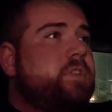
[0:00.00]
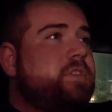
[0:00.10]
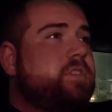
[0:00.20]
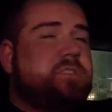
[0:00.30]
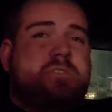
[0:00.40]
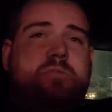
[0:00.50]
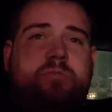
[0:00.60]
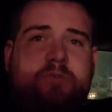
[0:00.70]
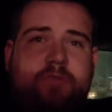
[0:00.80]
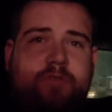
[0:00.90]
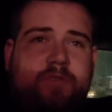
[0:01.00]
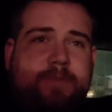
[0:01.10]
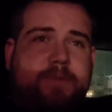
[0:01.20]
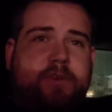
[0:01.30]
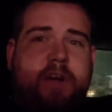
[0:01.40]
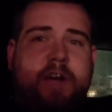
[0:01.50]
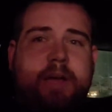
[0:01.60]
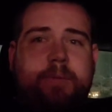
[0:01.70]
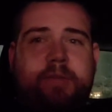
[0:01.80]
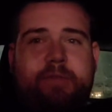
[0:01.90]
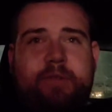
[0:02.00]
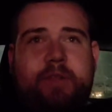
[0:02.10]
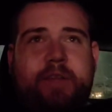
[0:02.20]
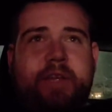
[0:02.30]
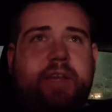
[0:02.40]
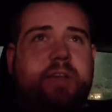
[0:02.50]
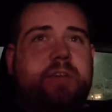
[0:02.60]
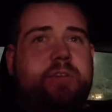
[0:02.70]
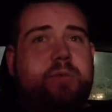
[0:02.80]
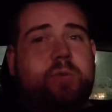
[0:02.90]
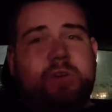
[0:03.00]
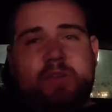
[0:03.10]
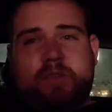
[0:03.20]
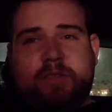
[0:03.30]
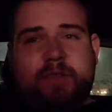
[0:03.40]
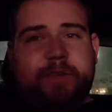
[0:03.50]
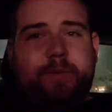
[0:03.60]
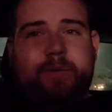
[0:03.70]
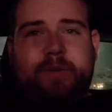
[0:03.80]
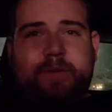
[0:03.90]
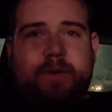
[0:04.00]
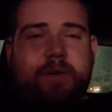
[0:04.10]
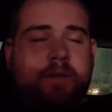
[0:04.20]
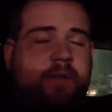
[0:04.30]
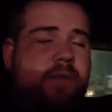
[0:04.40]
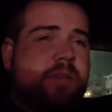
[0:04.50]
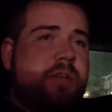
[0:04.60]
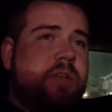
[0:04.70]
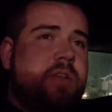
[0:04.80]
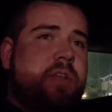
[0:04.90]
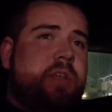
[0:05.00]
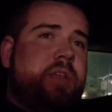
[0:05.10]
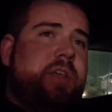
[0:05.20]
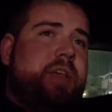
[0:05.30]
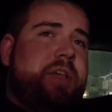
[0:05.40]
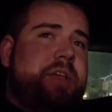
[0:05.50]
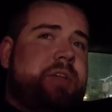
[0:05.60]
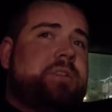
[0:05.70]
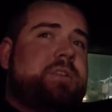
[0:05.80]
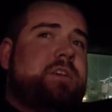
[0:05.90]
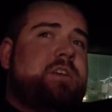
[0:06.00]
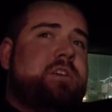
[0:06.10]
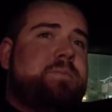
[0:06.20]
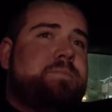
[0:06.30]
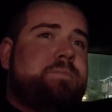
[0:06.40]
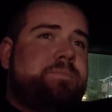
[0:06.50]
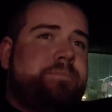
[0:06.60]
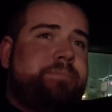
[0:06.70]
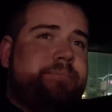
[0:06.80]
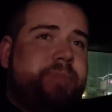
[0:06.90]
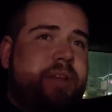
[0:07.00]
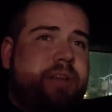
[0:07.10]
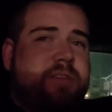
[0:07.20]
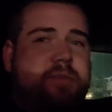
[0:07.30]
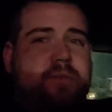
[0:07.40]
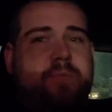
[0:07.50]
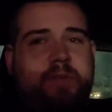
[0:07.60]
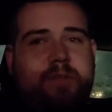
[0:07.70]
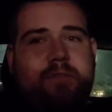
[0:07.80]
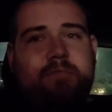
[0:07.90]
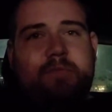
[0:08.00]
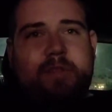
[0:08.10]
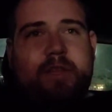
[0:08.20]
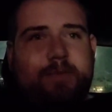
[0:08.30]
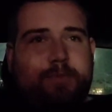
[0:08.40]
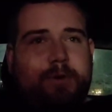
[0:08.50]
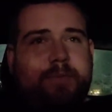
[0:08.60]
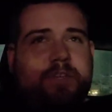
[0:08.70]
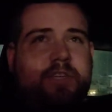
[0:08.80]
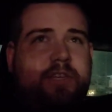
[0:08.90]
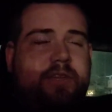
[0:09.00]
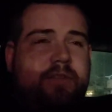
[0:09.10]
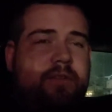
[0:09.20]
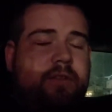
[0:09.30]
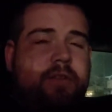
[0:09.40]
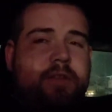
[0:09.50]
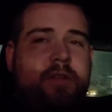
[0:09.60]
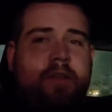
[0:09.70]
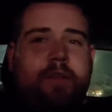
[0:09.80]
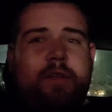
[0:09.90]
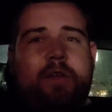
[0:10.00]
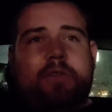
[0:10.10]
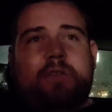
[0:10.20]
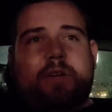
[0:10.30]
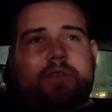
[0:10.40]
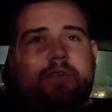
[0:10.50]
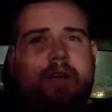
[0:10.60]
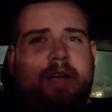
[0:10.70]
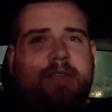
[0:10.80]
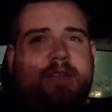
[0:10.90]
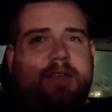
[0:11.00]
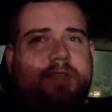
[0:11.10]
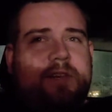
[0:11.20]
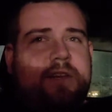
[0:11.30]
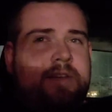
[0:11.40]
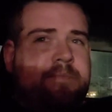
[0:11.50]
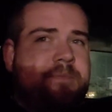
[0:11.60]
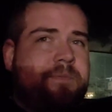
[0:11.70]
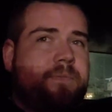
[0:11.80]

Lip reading: Just subscribe, leave a like or dislike, whatever. And yeah, so I mean, that's pretty much it. Talk to you guys next time.